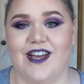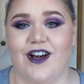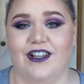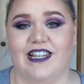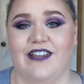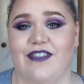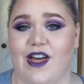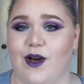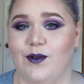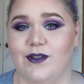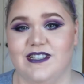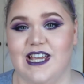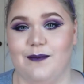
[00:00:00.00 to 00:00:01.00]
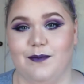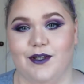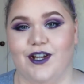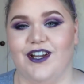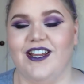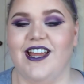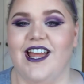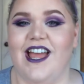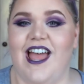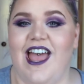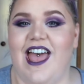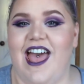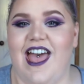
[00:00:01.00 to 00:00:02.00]
I'll leave that down below,
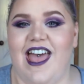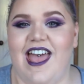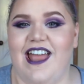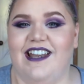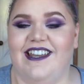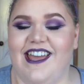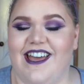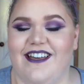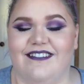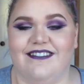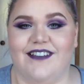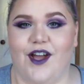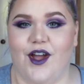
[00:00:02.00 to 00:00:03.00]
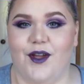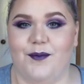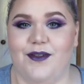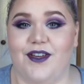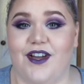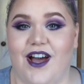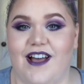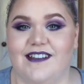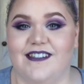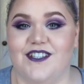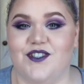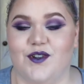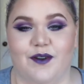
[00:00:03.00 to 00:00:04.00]
and yeah, hope you guys
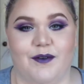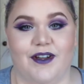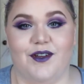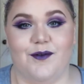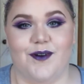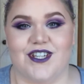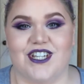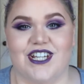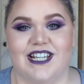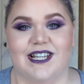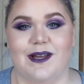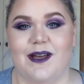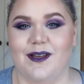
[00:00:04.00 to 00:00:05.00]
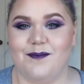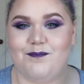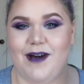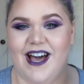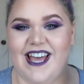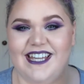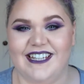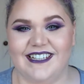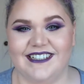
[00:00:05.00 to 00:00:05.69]
enjoy what you're watching. Bye!